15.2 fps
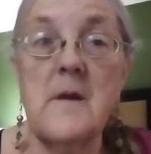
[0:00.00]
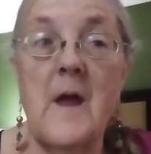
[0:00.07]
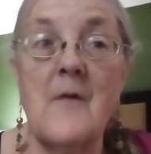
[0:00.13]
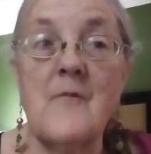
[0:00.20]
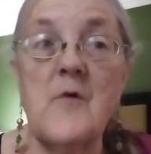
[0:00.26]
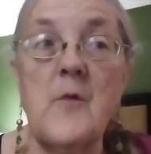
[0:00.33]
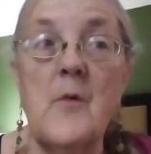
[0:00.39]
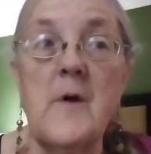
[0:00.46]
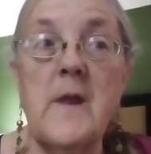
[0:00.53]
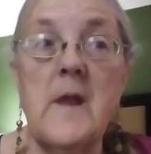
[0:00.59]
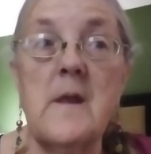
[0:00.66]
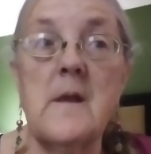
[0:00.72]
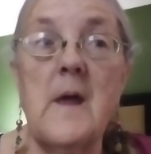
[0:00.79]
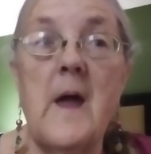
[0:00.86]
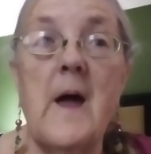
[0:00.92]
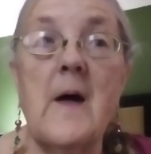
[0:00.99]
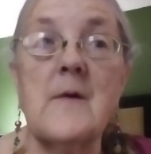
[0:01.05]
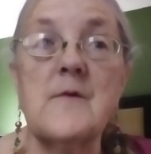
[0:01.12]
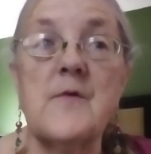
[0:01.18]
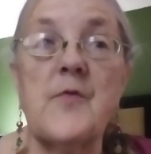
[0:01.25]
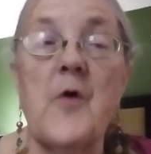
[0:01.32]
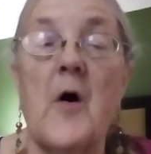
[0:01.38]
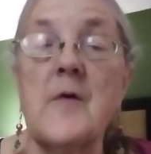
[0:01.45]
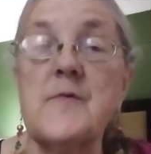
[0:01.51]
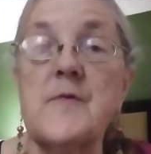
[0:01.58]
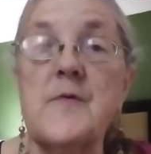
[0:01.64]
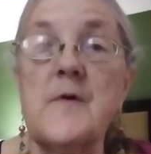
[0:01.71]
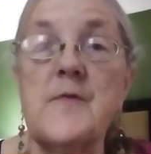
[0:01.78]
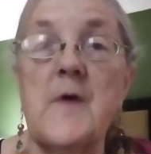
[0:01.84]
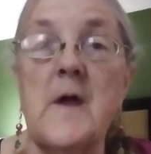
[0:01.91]
Everyone has thoughts
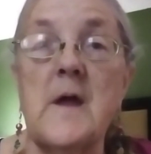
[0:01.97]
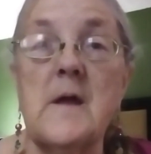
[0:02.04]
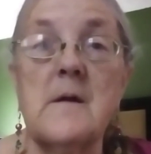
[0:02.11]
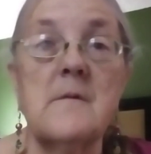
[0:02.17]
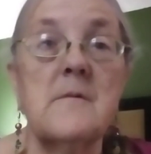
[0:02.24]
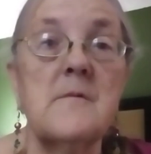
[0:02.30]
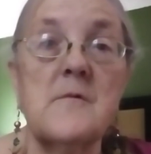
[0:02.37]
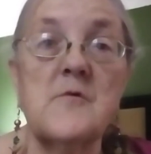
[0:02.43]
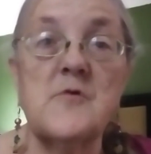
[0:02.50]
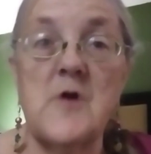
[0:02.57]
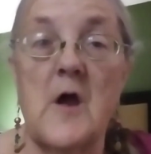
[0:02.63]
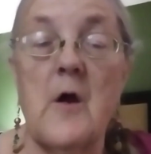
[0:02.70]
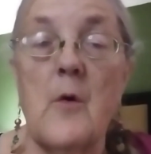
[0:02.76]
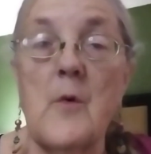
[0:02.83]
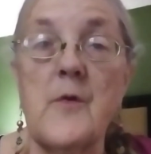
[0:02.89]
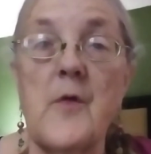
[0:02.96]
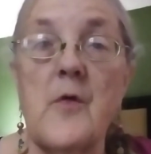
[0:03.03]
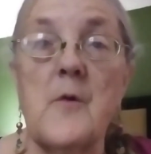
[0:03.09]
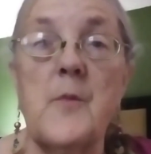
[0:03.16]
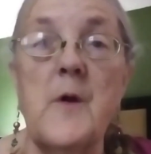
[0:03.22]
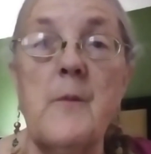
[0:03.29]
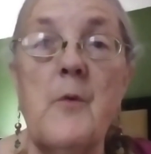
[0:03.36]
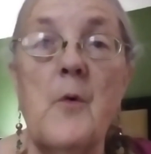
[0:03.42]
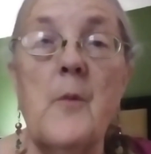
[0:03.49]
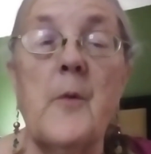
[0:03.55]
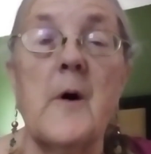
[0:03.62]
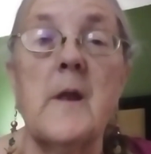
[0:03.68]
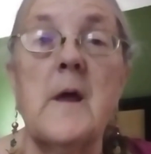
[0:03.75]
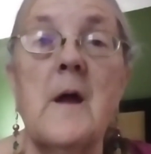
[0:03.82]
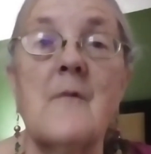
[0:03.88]
that they share with other people,
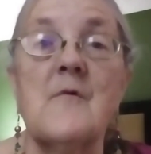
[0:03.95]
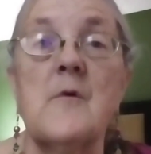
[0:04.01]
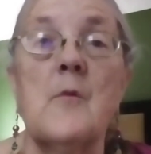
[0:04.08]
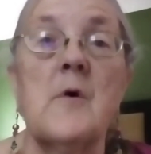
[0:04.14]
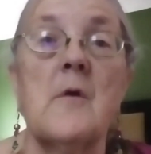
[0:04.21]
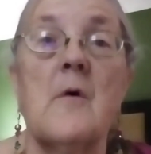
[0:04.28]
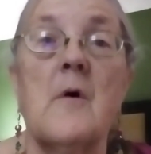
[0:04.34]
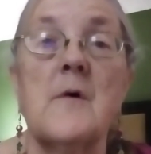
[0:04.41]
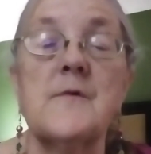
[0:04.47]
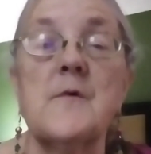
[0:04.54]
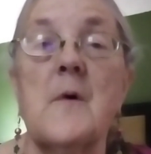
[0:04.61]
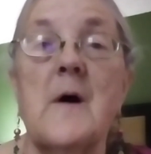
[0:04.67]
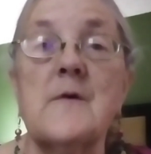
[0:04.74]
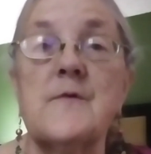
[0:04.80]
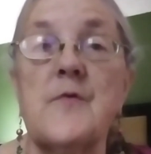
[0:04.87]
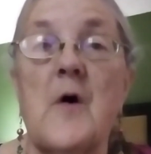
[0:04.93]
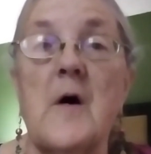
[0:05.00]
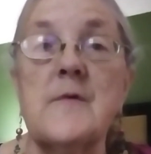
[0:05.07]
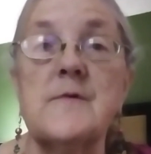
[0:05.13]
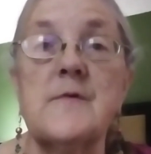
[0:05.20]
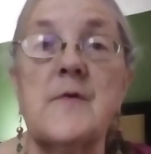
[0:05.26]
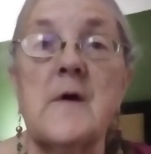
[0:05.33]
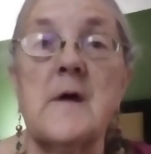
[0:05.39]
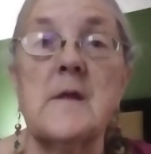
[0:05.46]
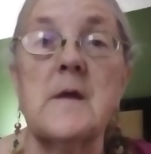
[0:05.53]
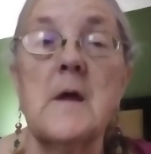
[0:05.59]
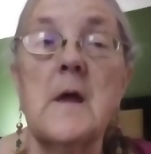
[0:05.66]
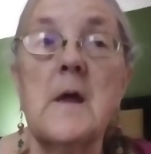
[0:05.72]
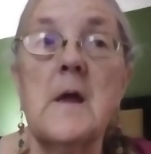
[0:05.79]
but everyone also has thoughts that